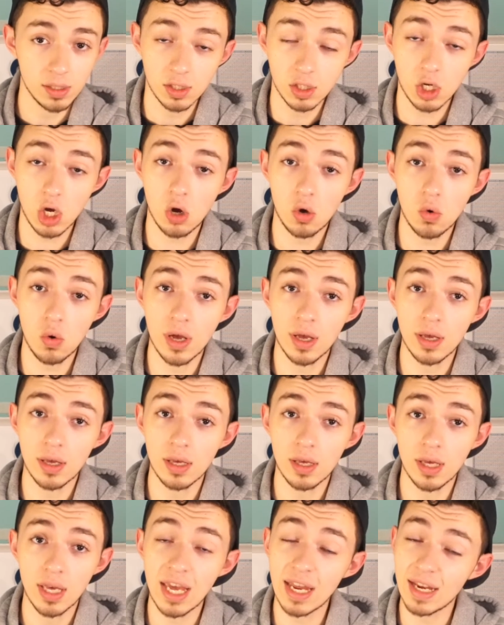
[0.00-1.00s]
so
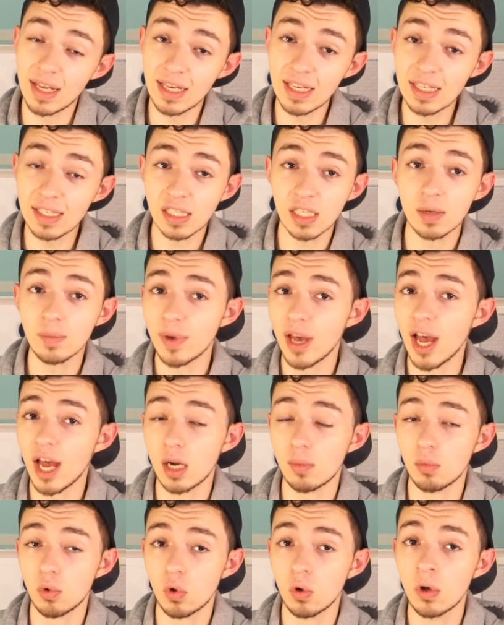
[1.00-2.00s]
it is
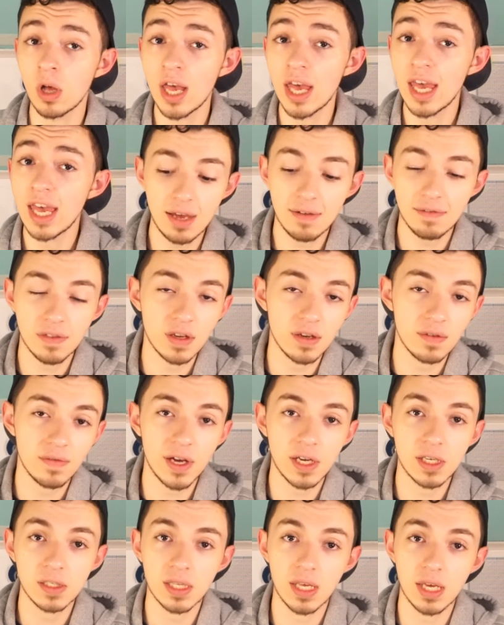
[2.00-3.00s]
compatible if the
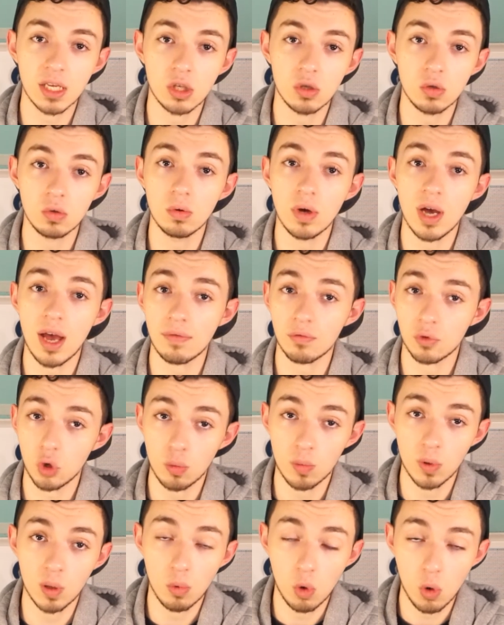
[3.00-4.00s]
device that you have
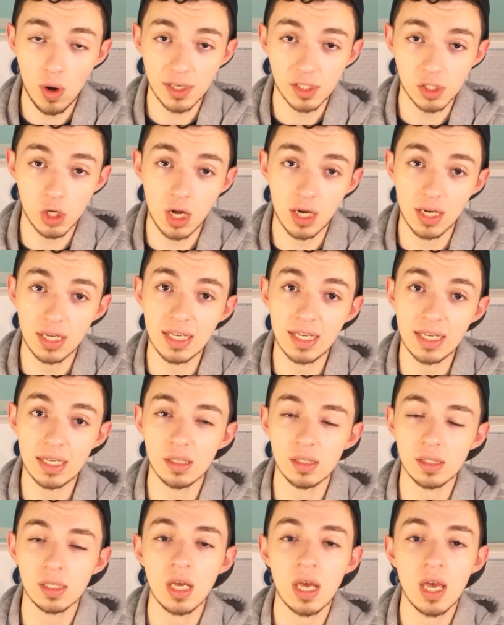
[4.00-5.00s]
Chromium OS on
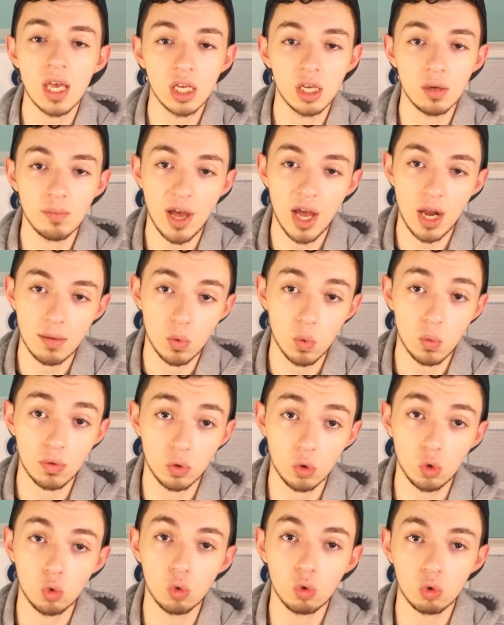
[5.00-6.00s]
is compatible with
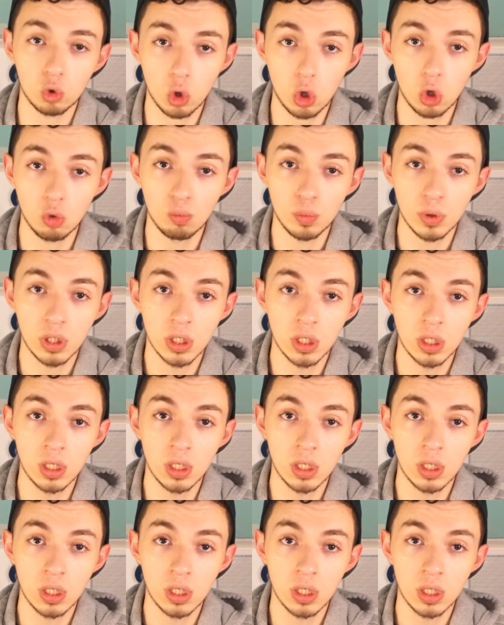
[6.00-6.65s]
Google Chrome.